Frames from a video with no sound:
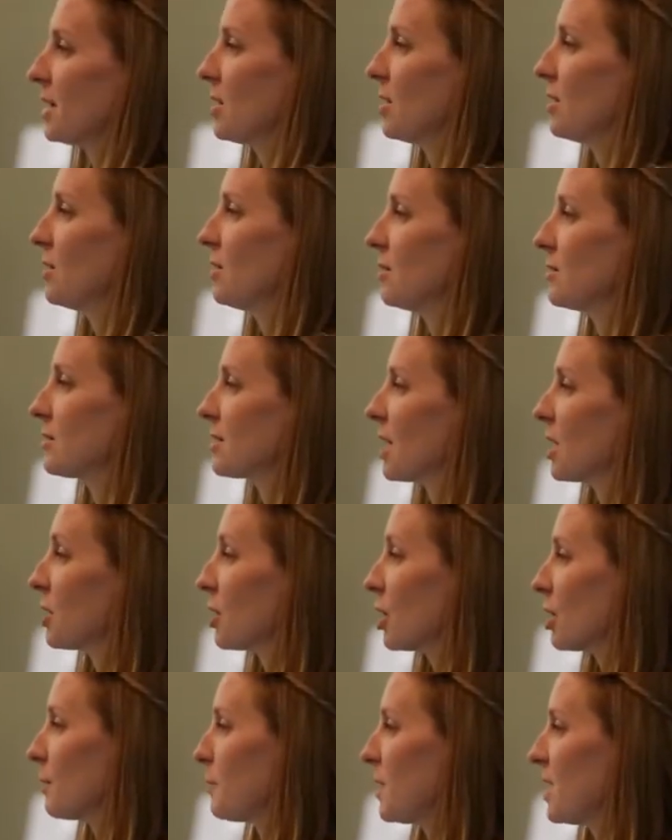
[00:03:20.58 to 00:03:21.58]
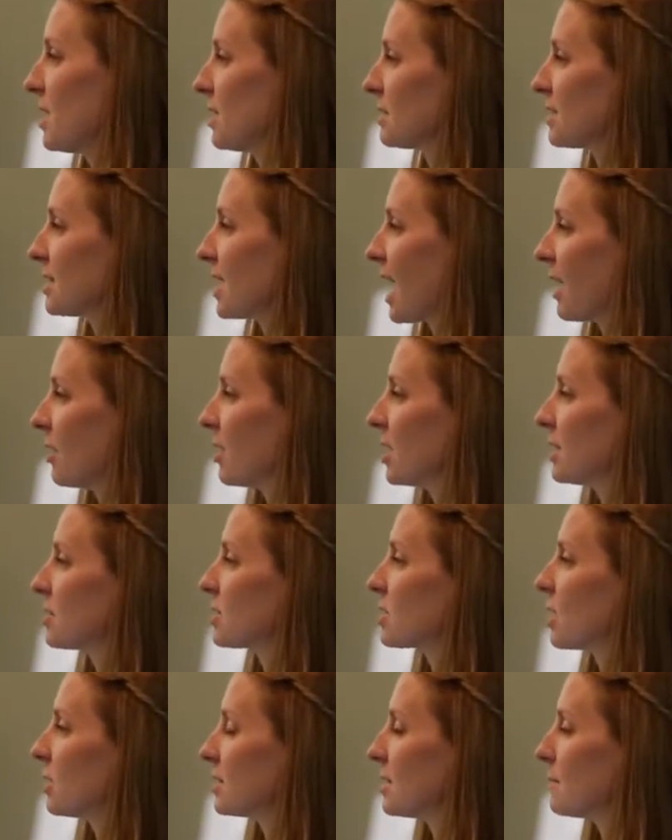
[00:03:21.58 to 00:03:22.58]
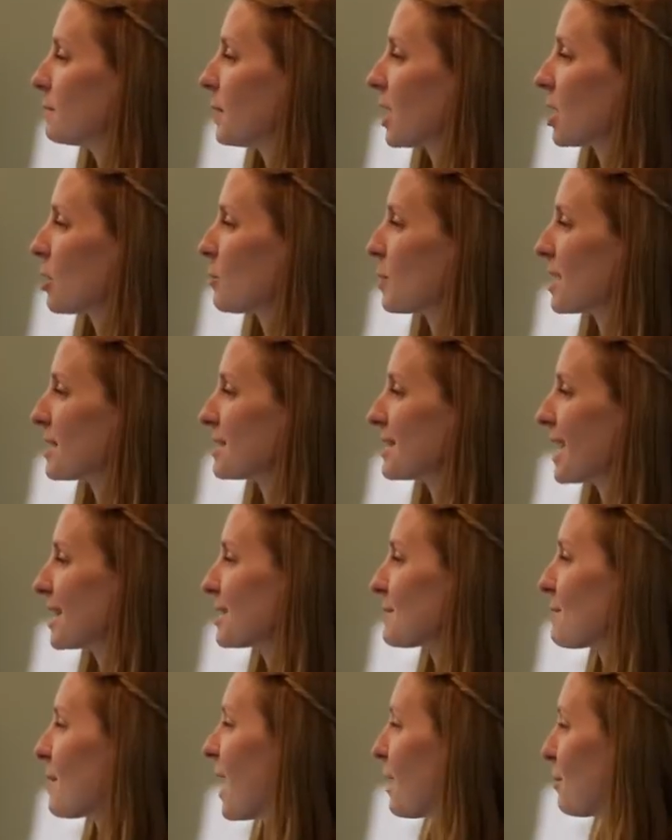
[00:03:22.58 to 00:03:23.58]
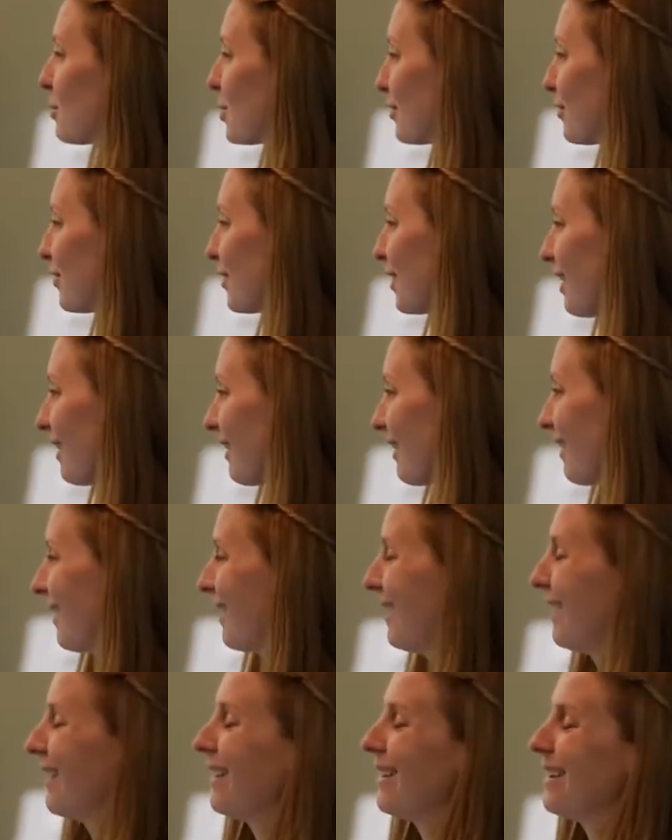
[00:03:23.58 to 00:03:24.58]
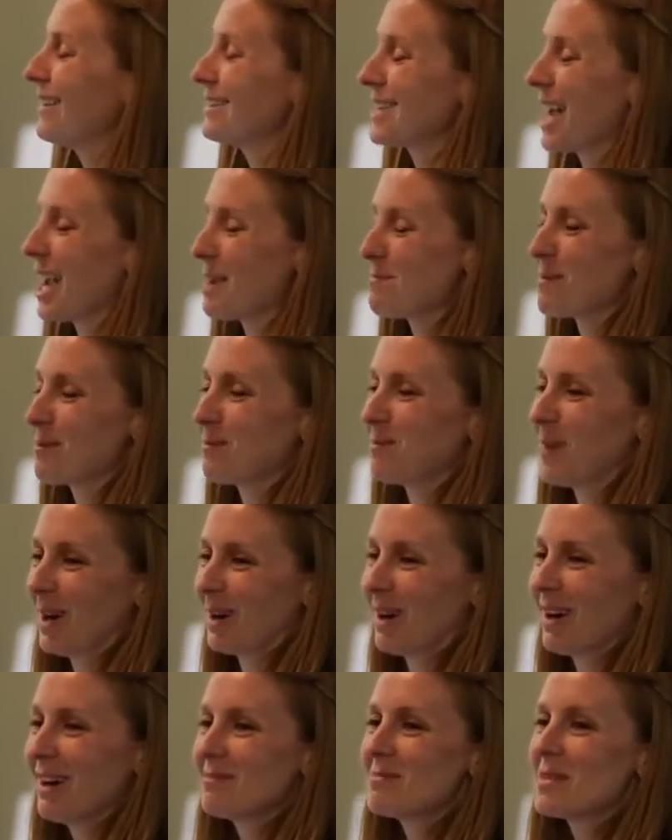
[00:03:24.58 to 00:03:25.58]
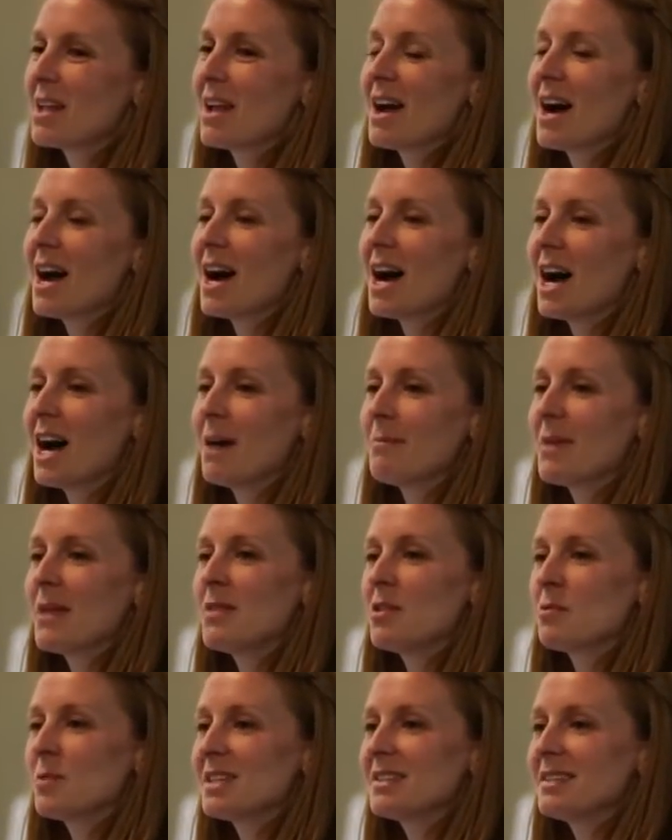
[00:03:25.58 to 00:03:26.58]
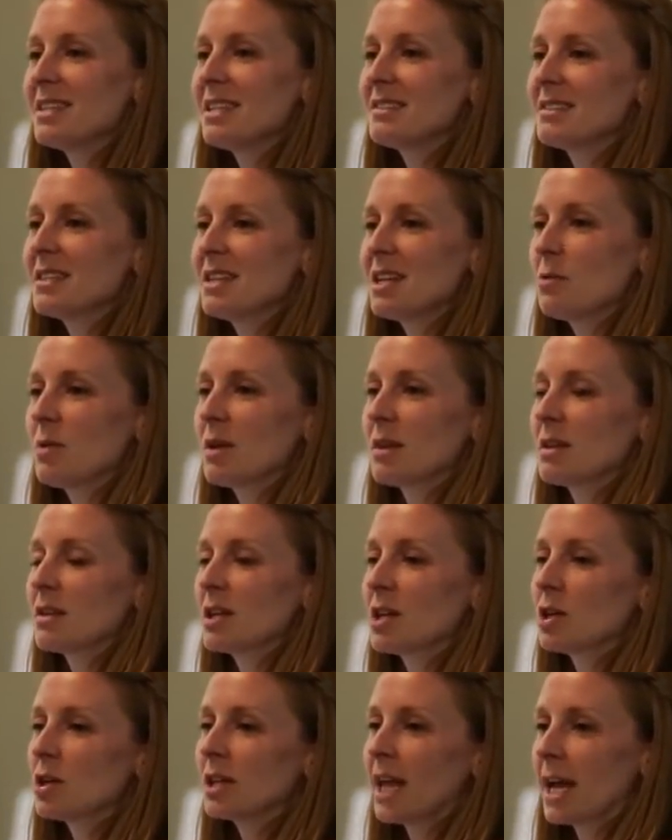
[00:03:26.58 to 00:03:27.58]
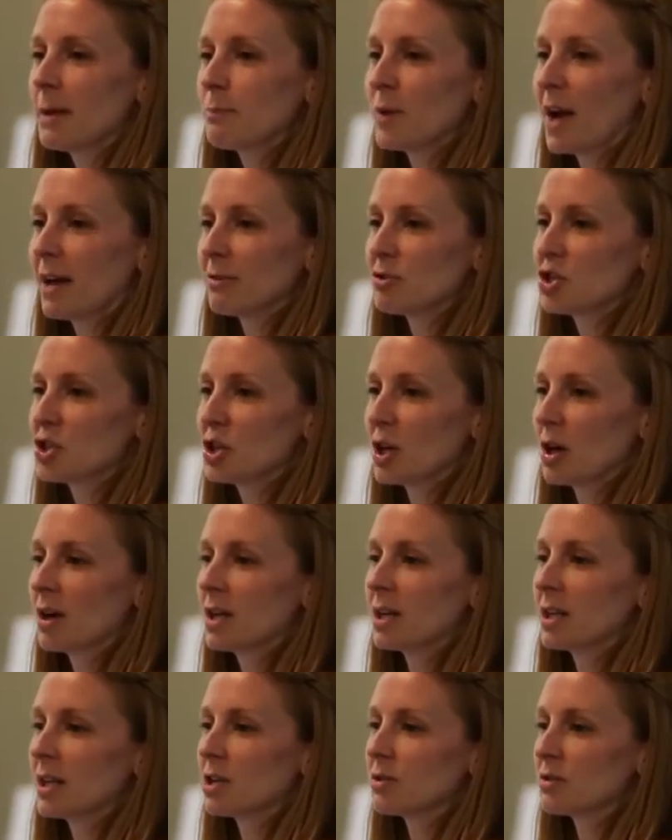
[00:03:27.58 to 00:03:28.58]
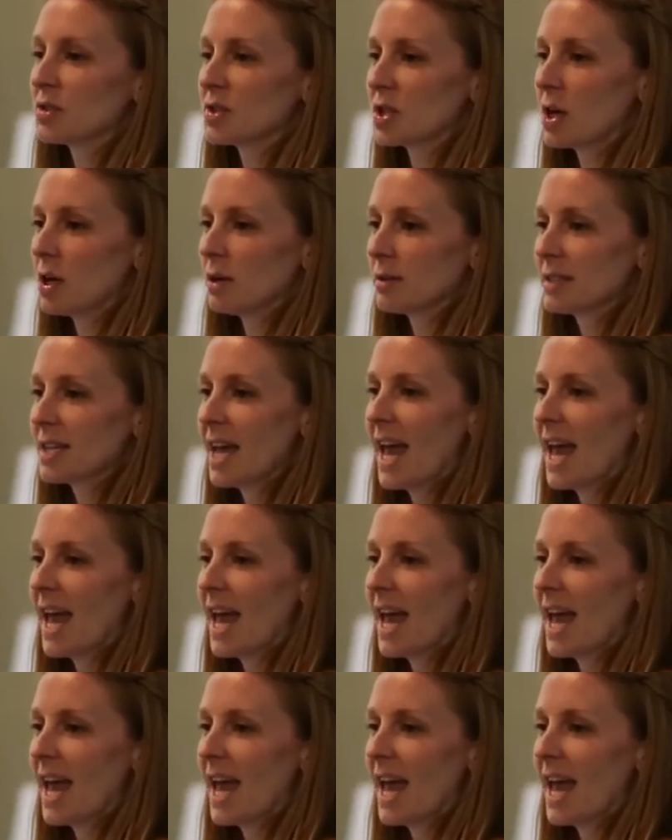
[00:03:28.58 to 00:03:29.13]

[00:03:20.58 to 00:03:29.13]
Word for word: use a European style unsalted butter because that's my preferred type of butter. Um, and then we season it with a little light brown sugar and a little salt.